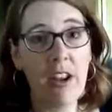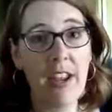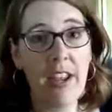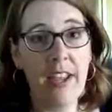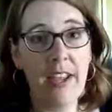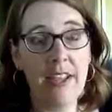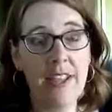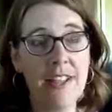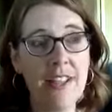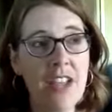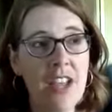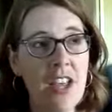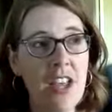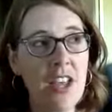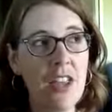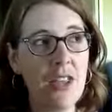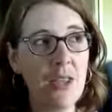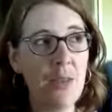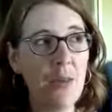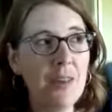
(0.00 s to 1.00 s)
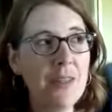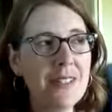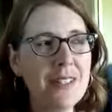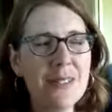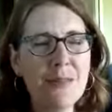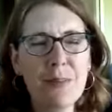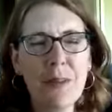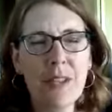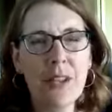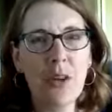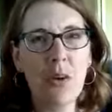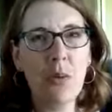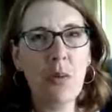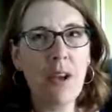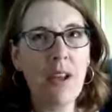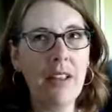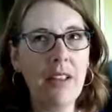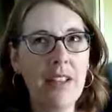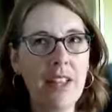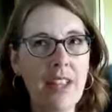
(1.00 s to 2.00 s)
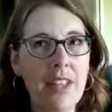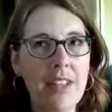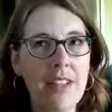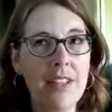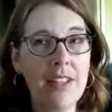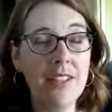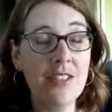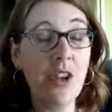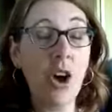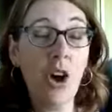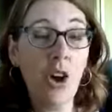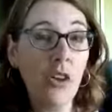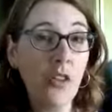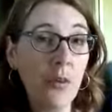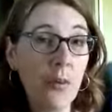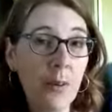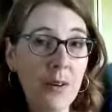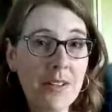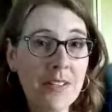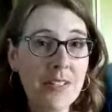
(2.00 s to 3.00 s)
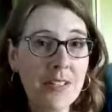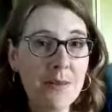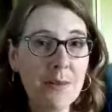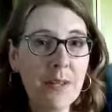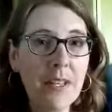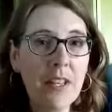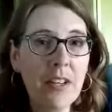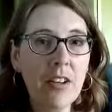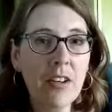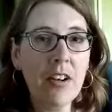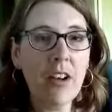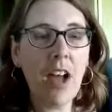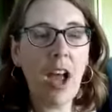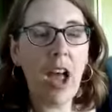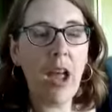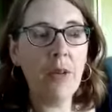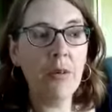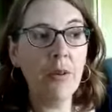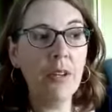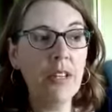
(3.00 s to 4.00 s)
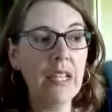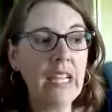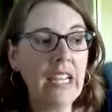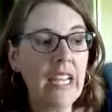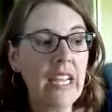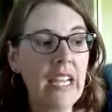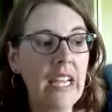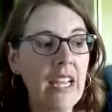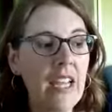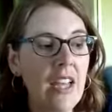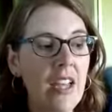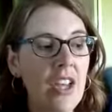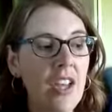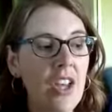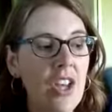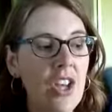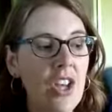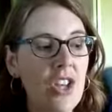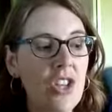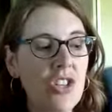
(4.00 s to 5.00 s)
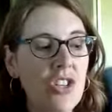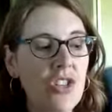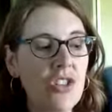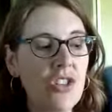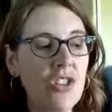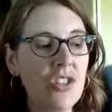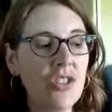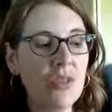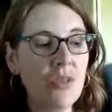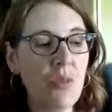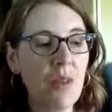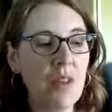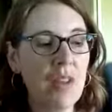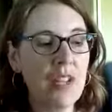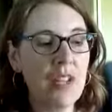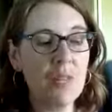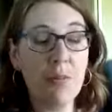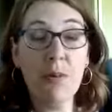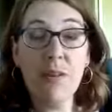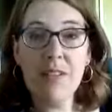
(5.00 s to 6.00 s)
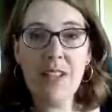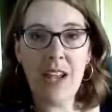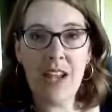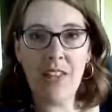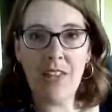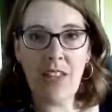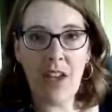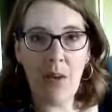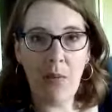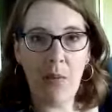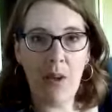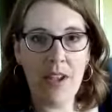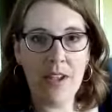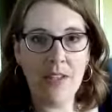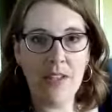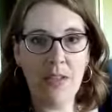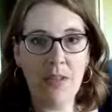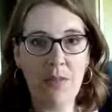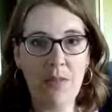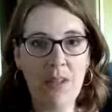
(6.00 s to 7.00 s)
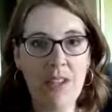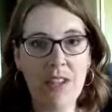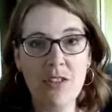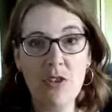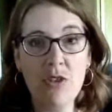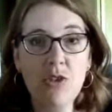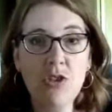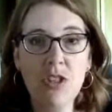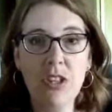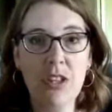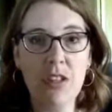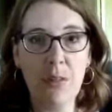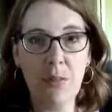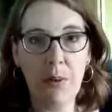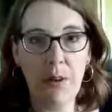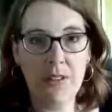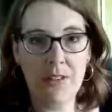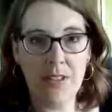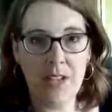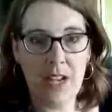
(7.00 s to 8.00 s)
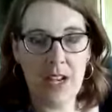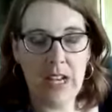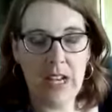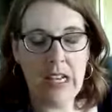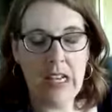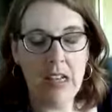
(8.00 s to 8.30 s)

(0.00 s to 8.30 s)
And the President's Planner, while it is called the President's Planner, I really just wanted to present it that way, because usually the president